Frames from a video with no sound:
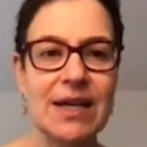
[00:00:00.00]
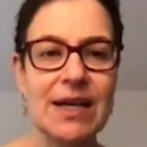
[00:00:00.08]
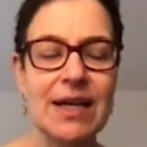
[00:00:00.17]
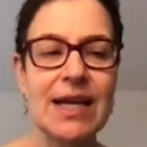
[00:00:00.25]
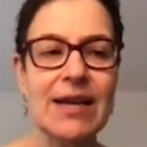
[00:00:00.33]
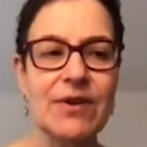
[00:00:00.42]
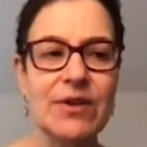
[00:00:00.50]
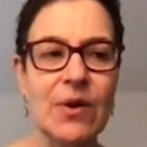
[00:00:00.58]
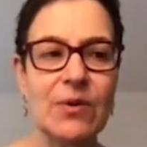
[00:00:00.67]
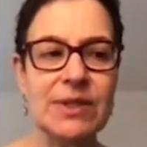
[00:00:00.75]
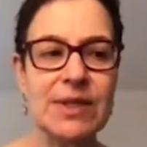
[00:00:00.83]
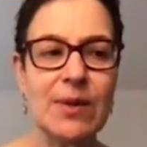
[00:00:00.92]
even
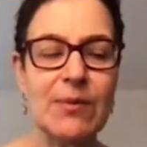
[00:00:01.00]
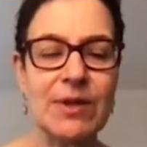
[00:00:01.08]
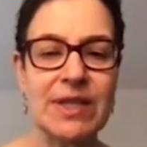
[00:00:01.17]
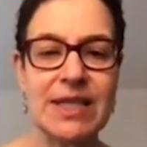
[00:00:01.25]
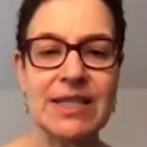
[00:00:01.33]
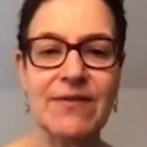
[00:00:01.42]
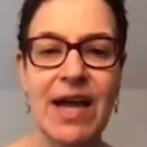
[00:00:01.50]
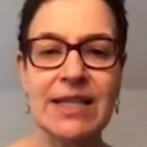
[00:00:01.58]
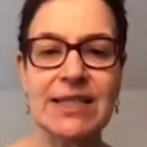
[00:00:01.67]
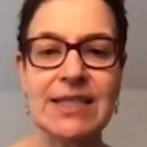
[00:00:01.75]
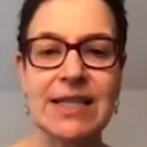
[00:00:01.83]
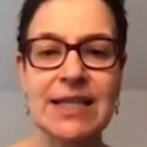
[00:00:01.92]
though some of these
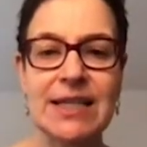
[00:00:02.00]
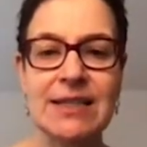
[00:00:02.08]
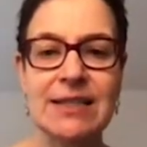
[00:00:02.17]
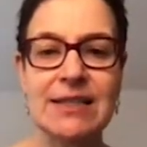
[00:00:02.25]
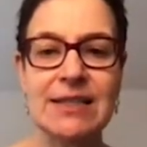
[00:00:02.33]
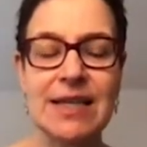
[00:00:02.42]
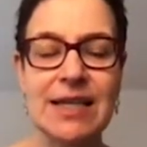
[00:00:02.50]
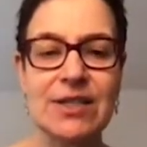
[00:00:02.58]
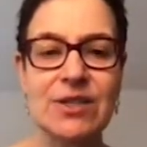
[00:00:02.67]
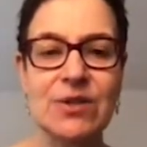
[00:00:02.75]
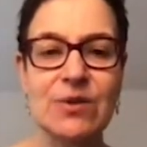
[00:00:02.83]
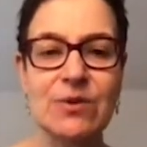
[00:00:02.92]
vaccines
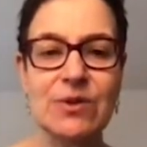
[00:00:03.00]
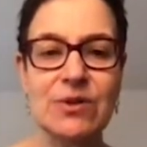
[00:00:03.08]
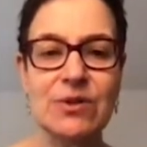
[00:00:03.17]
induce